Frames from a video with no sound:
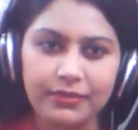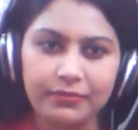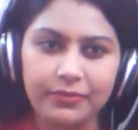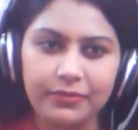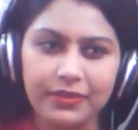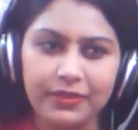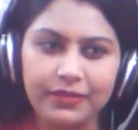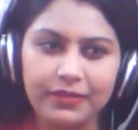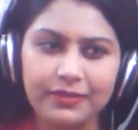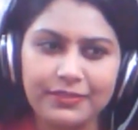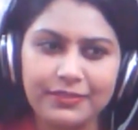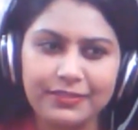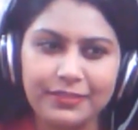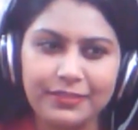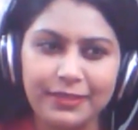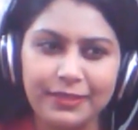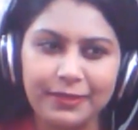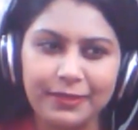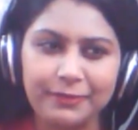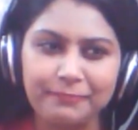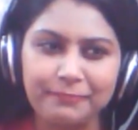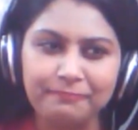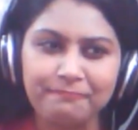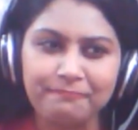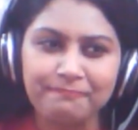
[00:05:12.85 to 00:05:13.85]
because
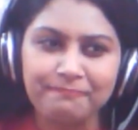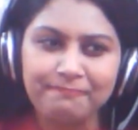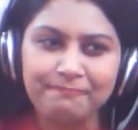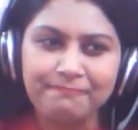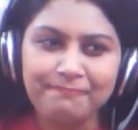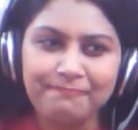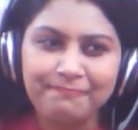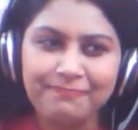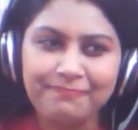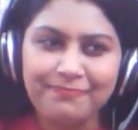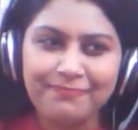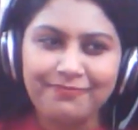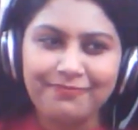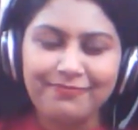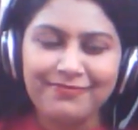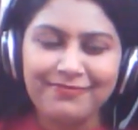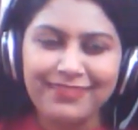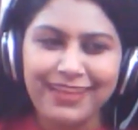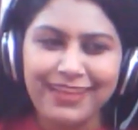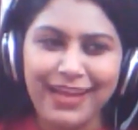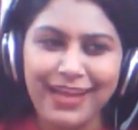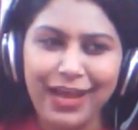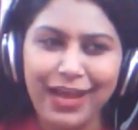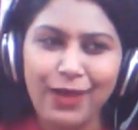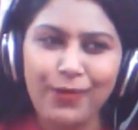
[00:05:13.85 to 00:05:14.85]

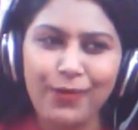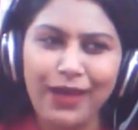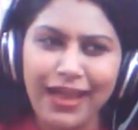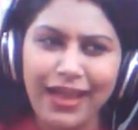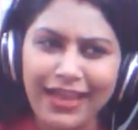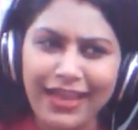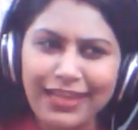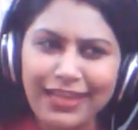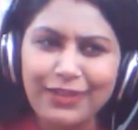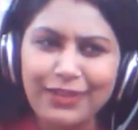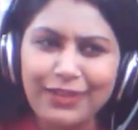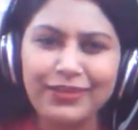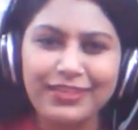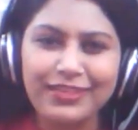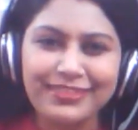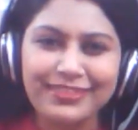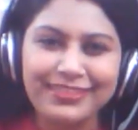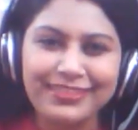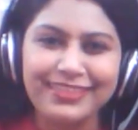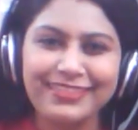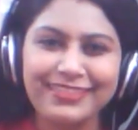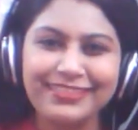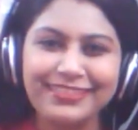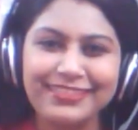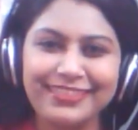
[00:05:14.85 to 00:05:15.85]
how I look at
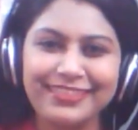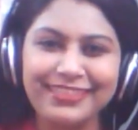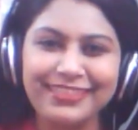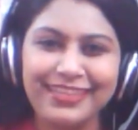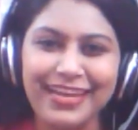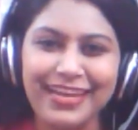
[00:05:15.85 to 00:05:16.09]
it,